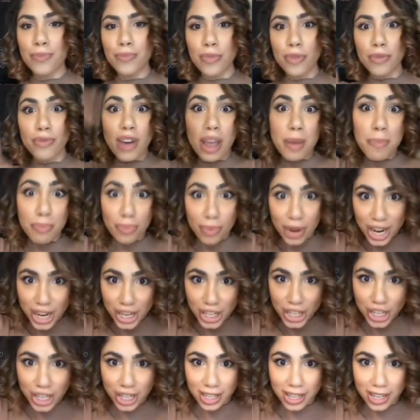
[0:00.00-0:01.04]

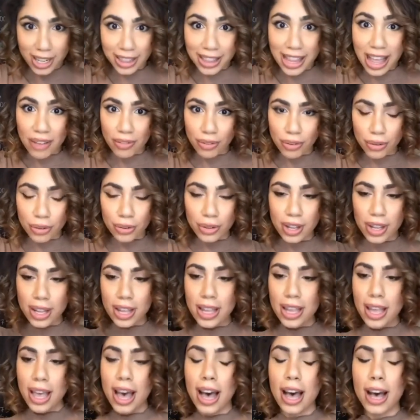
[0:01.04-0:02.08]
vibration level.
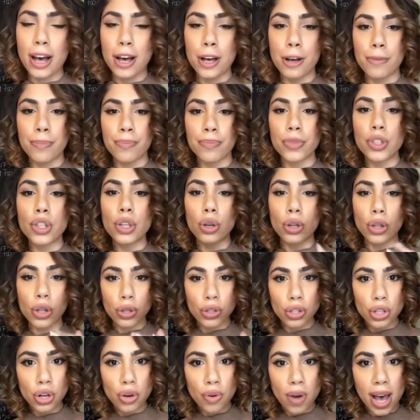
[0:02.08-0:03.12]
So close
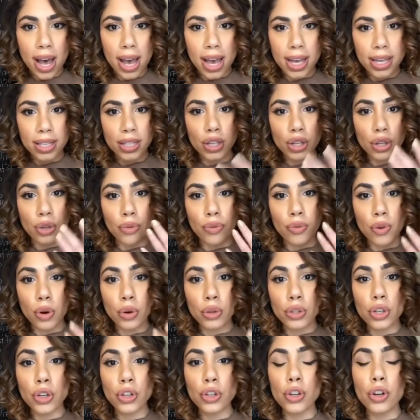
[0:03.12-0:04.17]
your eyes, you focus
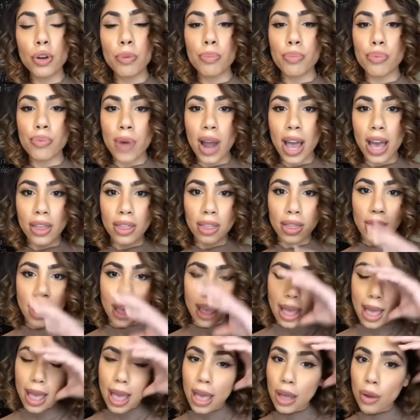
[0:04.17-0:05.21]
on your breath,
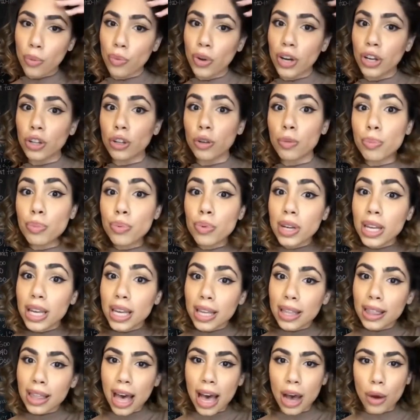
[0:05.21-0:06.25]
and when you breathe,
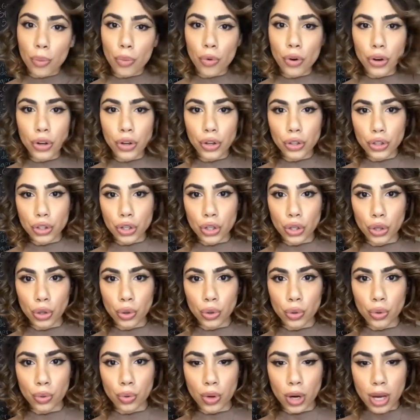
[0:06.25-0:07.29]
I want you
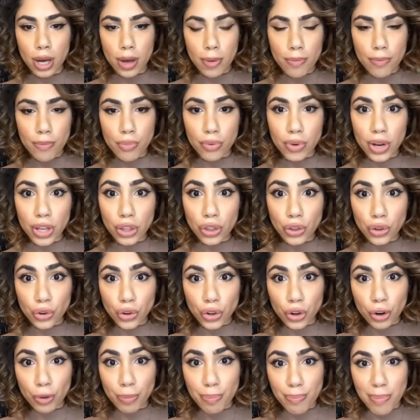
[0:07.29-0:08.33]
to breathe through
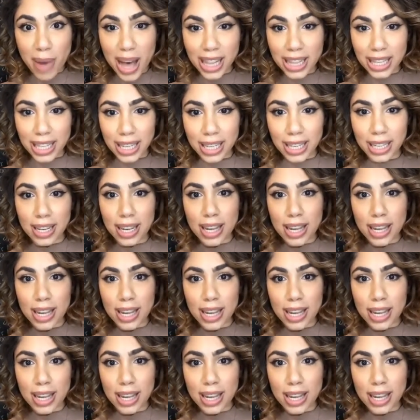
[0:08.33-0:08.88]
your belly.